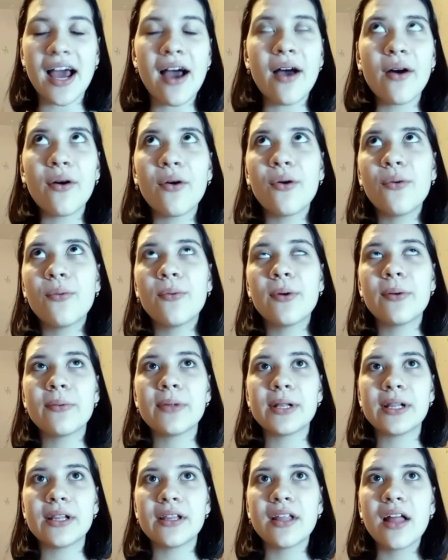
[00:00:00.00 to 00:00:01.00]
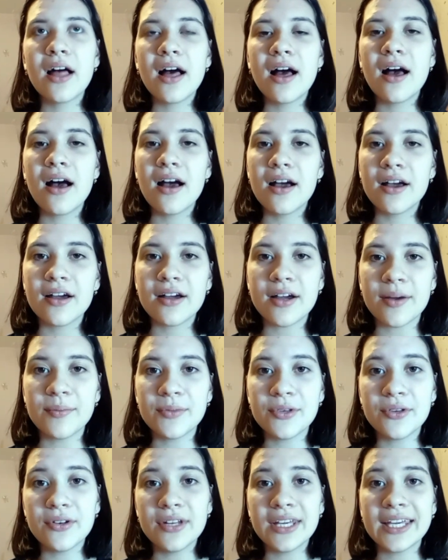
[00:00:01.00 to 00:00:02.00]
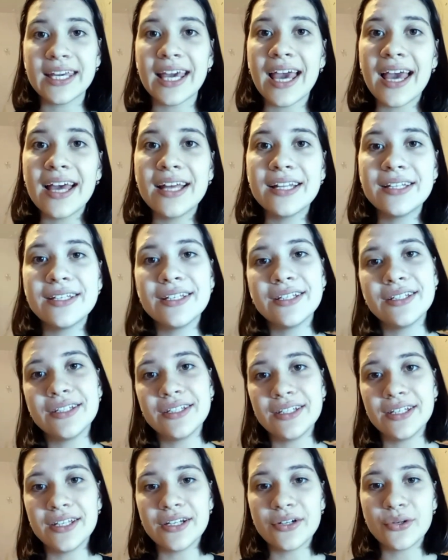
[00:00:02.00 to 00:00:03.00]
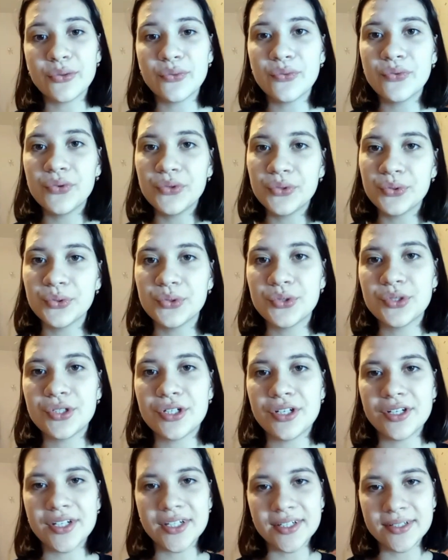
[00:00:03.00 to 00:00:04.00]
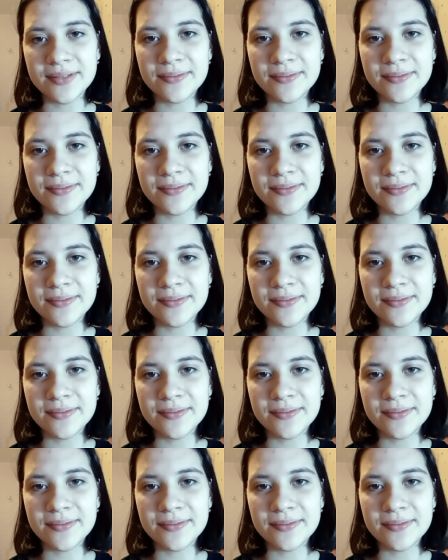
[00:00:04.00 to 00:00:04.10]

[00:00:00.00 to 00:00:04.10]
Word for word: I hope we will communicate in near future.